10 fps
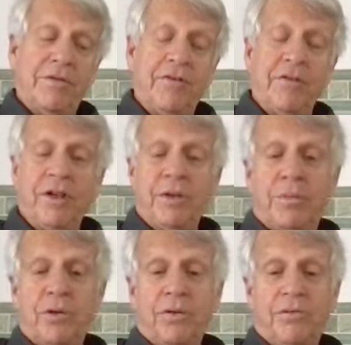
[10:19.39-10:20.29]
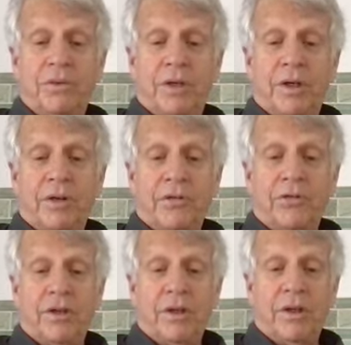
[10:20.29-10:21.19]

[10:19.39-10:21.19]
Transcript: 15 approved drugs